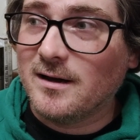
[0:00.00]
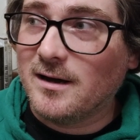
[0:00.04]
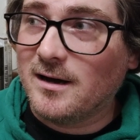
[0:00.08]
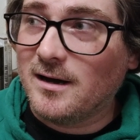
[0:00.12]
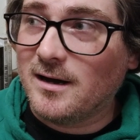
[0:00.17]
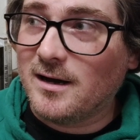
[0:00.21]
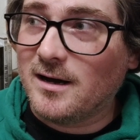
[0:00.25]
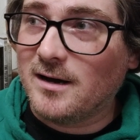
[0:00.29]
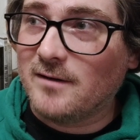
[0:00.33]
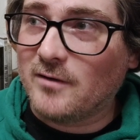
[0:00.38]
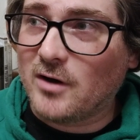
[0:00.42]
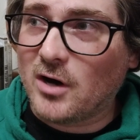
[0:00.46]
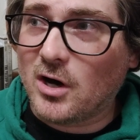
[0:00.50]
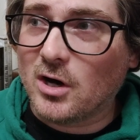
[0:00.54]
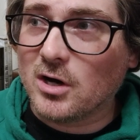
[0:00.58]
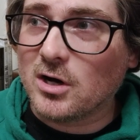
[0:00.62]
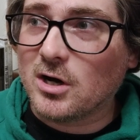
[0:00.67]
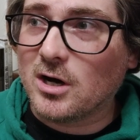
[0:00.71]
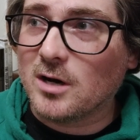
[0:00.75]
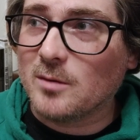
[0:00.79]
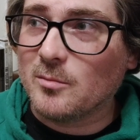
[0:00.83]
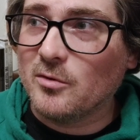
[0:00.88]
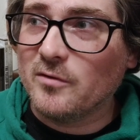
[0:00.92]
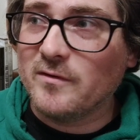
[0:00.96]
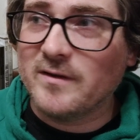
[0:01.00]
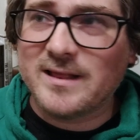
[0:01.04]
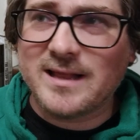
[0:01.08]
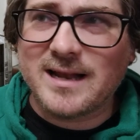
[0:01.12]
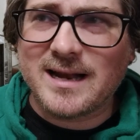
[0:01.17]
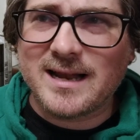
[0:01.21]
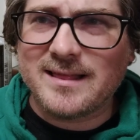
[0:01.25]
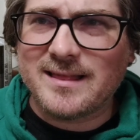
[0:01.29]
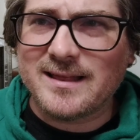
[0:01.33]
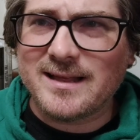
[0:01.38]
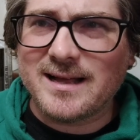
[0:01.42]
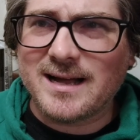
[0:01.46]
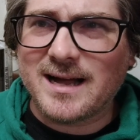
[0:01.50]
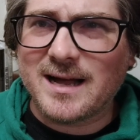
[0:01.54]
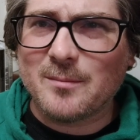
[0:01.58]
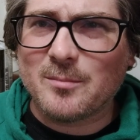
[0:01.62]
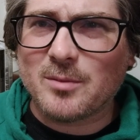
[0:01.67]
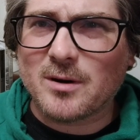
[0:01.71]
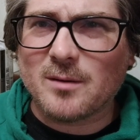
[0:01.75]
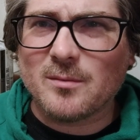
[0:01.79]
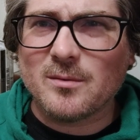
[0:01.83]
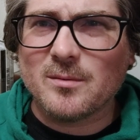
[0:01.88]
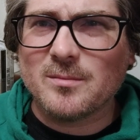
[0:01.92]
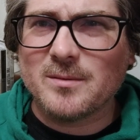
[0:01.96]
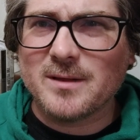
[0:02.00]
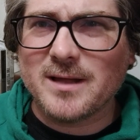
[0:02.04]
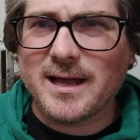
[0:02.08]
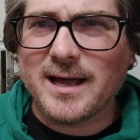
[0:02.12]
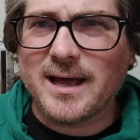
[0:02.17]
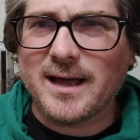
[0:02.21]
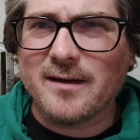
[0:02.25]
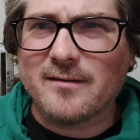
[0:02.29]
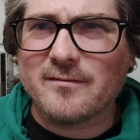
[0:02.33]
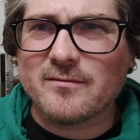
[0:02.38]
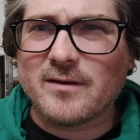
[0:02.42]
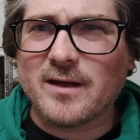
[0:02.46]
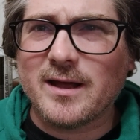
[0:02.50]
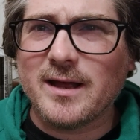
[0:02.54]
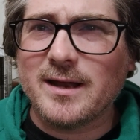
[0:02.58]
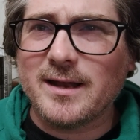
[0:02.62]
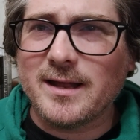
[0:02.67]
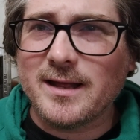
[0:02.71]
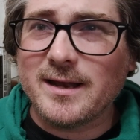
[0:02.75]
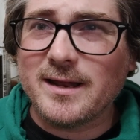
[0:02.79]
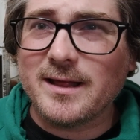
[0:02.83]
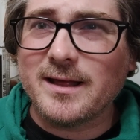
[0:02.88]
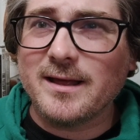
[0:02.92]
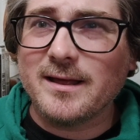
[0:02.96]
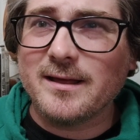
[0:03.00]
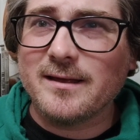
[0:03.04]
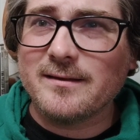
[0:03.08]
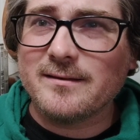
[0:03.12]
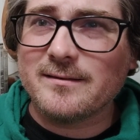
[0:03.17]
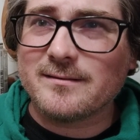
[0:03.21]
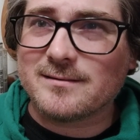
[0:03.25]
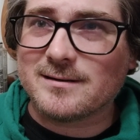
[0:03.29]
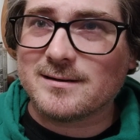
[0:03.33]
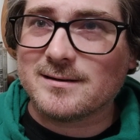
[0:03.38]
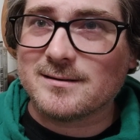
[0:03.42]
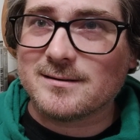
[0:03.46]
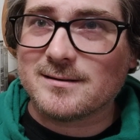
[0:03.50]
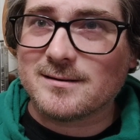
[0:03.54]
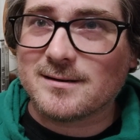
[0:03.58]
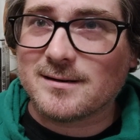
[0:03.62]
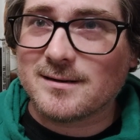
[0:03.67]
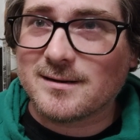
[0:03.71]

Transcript: of a Hong Kong movie that I think I probably have, and it is the